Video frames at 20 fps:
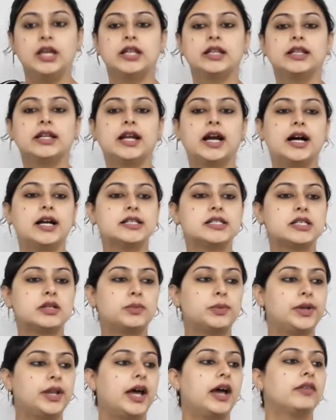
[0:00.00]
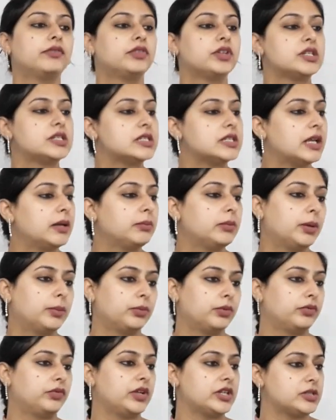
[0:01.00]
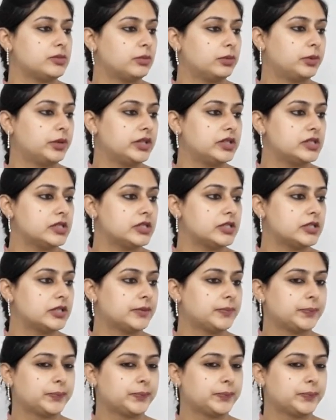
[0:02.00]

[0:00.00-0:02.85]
The answer will have the same number of decimal places.